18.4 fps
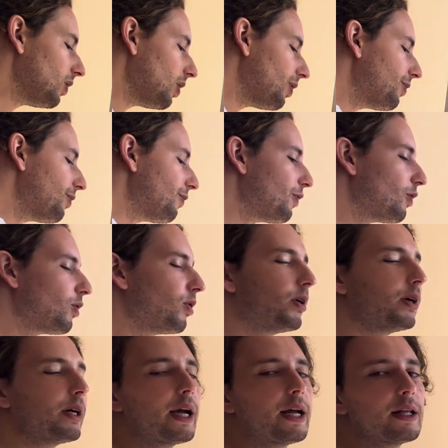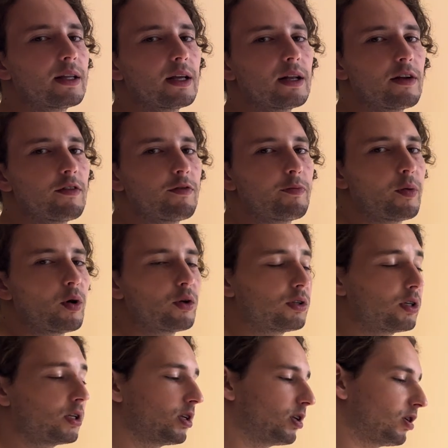If you don't get enough
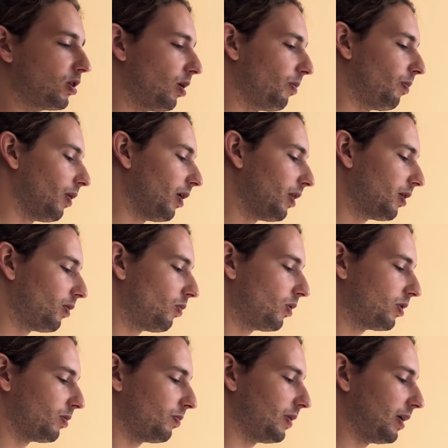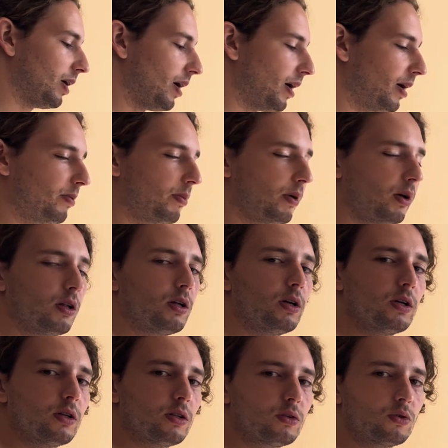protein, your body won't be able
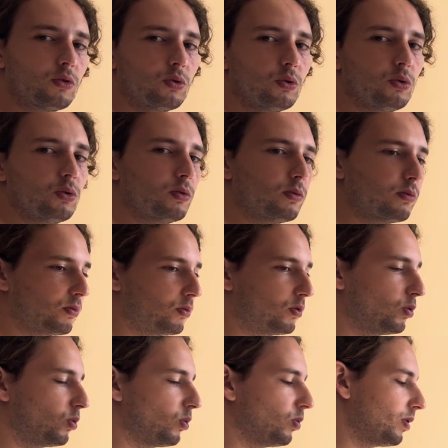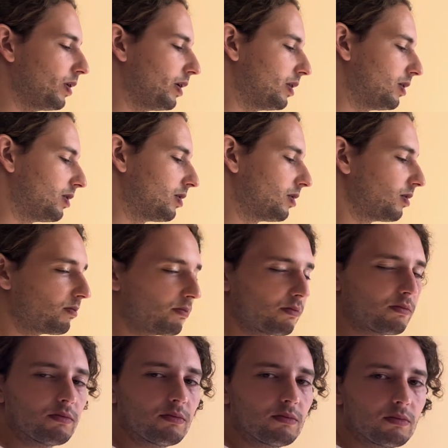to do its
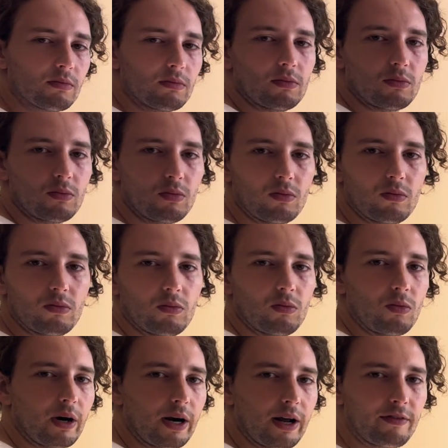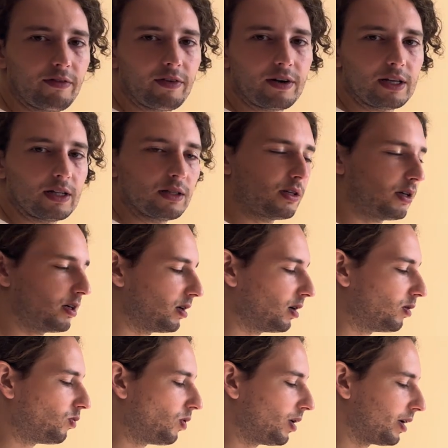whatever
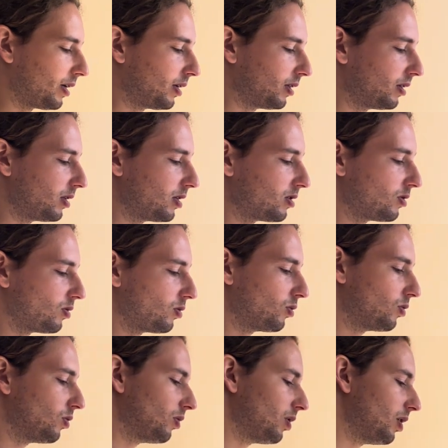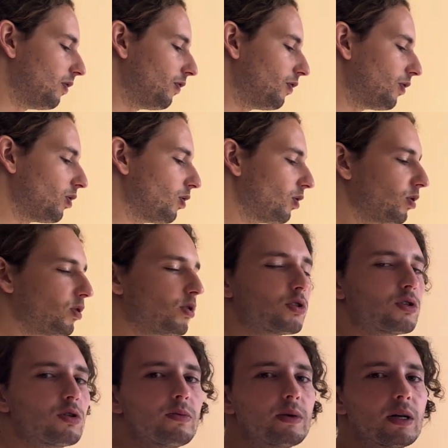internal work it needs to do. If you don't
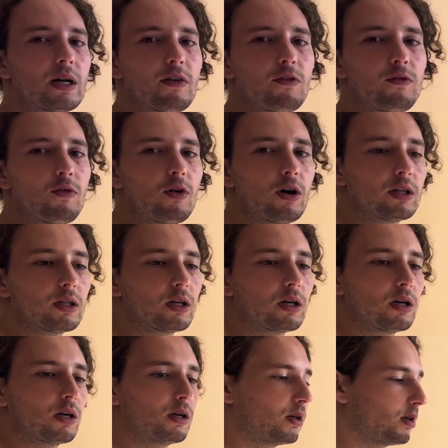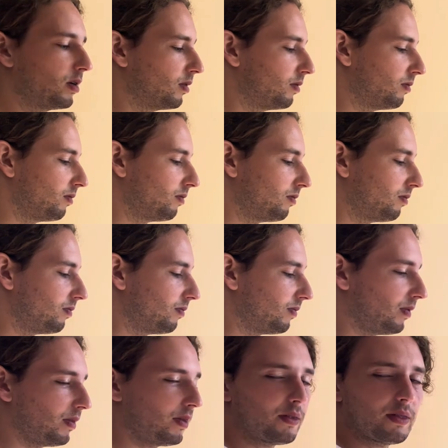consume enough water,
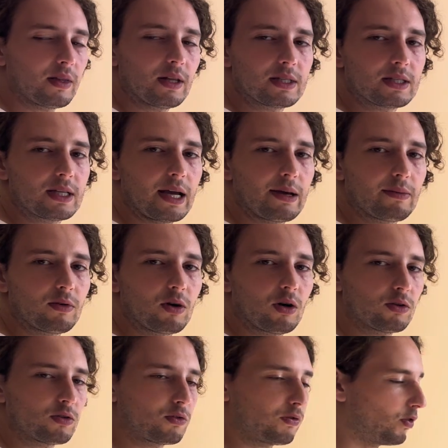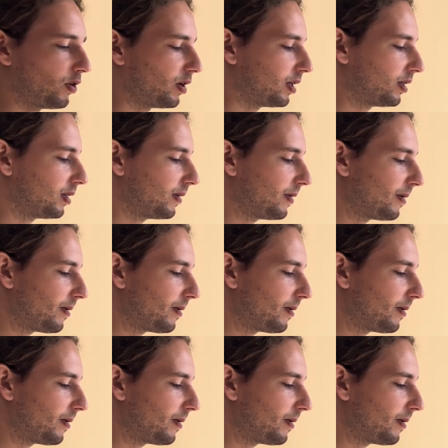the same goes for it.